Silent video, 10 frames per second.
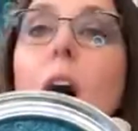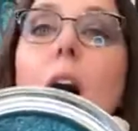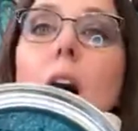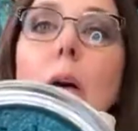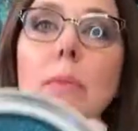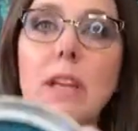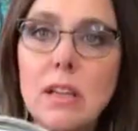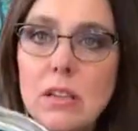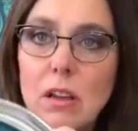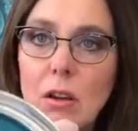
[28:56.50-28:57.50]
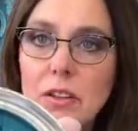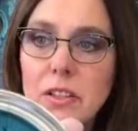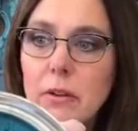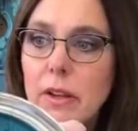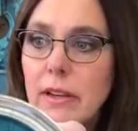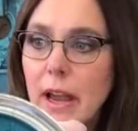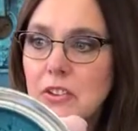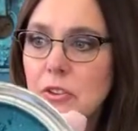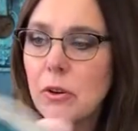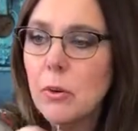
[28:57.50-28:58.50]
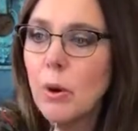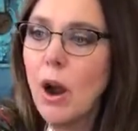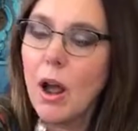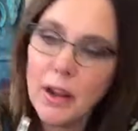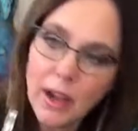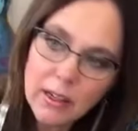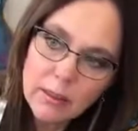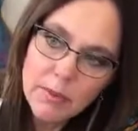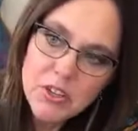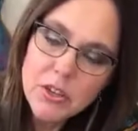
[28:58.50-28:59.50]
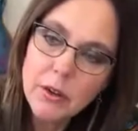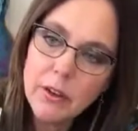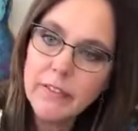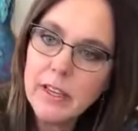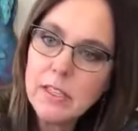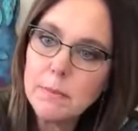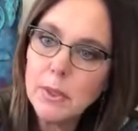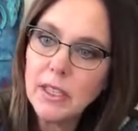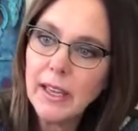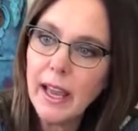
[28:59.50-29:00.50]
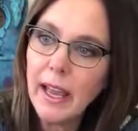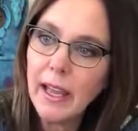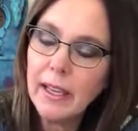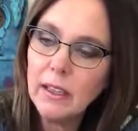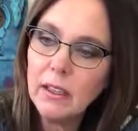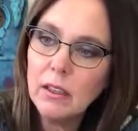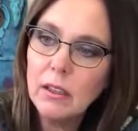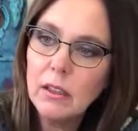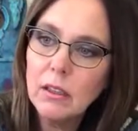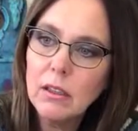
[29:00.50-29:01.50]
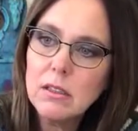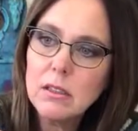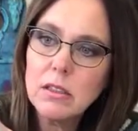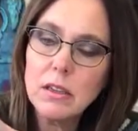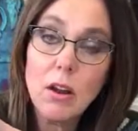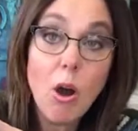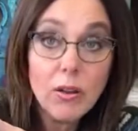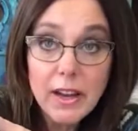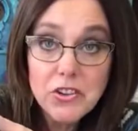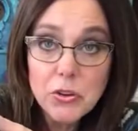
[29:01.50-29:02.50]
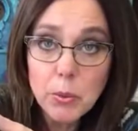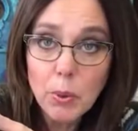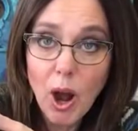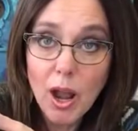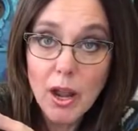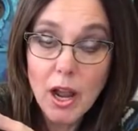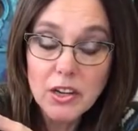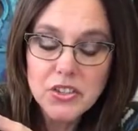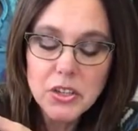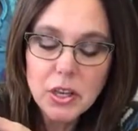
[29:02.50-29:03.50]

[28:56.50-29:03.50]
It is also a natural product. Let me show the Facebook gang. It's an all-natural product.